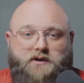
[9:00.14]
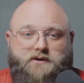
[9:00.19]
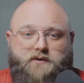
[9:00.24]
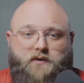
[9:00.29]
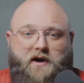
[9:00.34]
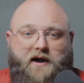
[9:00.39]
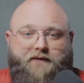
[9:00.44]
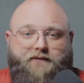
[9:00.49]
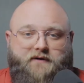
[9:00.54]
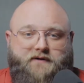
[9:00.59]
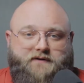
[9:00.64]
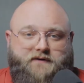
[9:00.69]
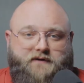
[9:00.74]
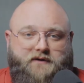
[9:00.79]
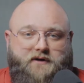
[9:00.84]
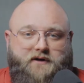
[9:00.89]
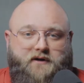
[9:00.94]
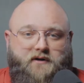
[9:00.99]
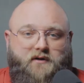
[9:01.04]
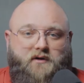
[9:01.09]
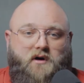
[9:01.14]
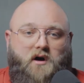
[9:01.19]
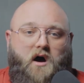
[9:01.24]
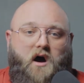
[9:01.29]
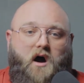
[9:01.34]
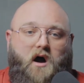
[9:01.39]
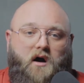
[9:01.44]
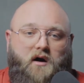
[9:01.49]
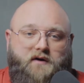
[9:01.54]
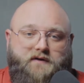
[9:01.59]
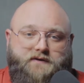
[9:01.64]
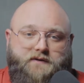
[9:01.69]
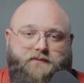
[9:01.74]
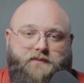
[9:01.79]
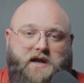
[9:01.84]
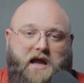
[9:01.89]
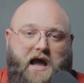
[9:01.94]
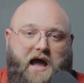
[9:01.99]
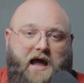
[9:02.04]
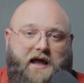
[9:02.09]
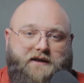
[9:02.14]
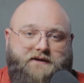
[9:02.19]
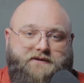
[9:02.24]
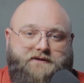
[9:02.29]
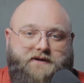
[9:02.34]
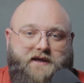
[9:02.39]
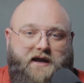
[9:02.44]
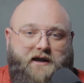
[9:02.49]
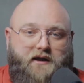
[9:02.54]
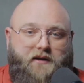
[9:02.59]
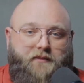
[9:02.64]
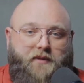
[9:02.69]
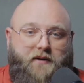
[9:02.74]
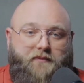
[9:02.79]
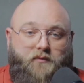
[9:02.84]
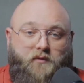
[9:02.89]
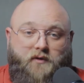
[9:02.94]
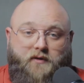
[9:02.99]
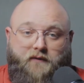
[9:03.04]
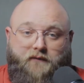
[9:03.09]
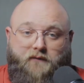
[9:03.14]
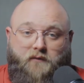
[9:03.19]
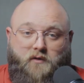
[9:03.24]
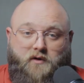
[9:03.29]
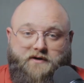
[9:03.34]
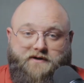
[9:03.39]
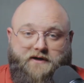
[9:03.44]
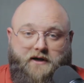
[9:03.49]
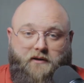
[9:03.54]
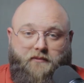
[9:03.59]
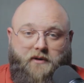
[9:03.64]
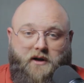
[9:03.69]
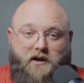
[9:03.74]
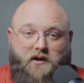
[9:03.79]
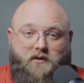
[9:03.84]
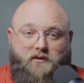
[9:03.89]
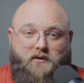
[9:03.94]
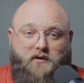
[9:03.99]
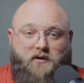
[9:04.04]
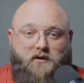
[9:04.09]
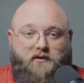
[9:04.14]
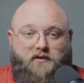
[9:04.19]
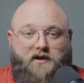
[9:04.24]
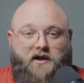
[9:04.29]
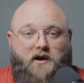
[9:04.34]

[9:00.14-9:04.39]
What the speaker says: So obviously, there are some cons that come up with a for sale by owner